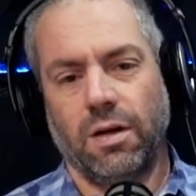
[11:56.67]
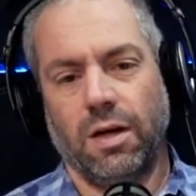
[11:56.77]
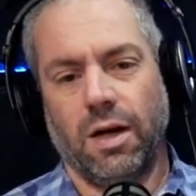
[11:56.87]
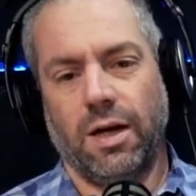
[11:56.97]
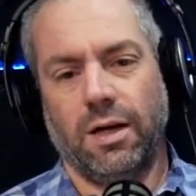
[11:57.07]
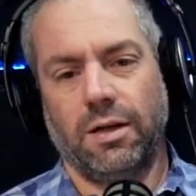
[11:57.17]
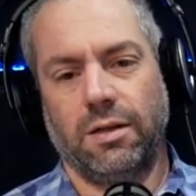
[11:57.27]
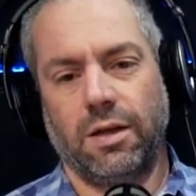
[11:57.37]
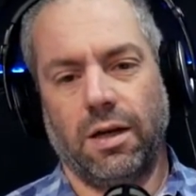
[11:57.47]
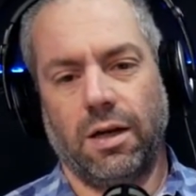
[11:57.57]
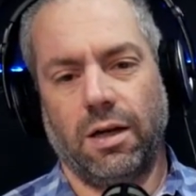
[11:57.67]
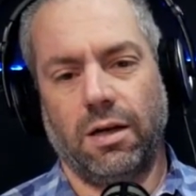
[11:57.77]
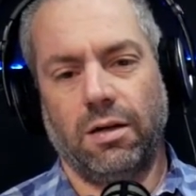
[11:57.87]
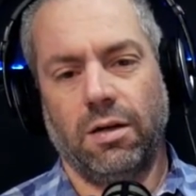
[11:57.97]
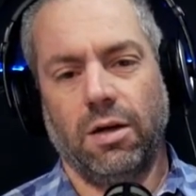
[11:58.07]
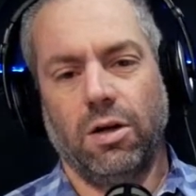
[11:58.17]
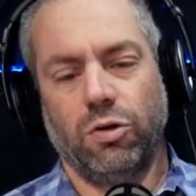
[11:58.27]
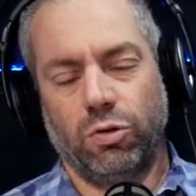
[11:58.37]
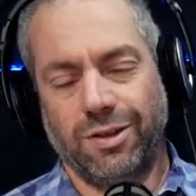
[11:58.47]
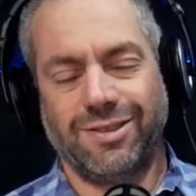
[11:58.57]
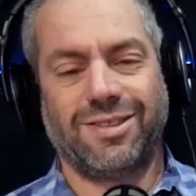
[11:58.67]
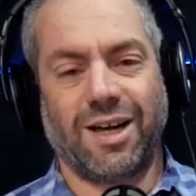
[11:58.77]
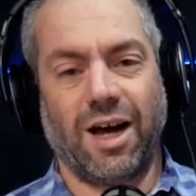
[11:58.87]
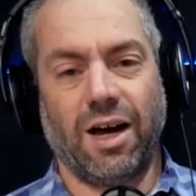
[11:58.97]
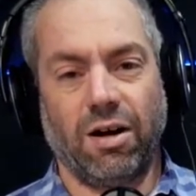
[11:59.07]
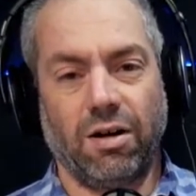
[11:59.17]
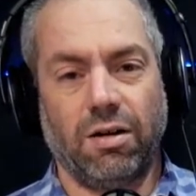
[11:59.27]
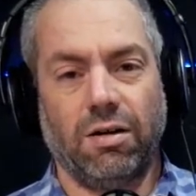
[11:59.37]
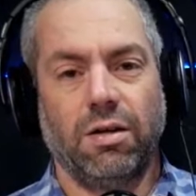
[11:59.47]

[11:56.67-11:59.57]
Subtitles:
and to desire